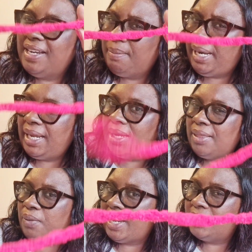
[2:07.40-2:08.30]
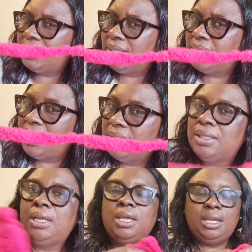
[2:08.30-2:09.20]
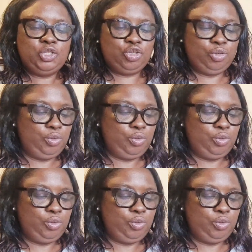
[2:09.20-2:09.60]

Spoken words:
Look at that. I was